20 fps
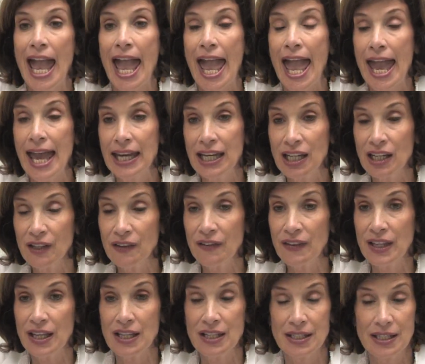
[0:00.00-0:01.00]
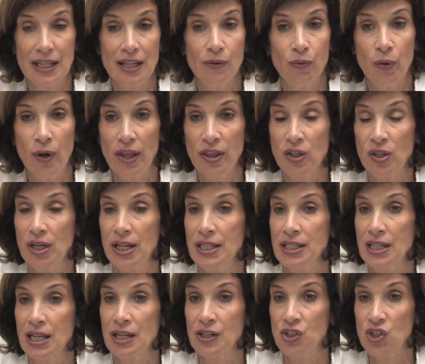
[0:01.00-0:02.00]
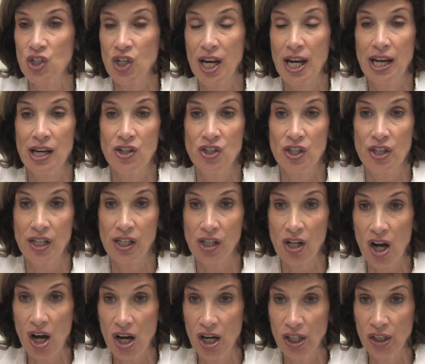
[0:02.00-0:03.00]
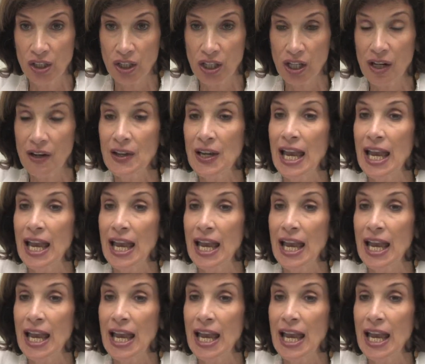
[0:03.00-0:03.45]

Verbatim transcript: any of this, whether it's a change in the color,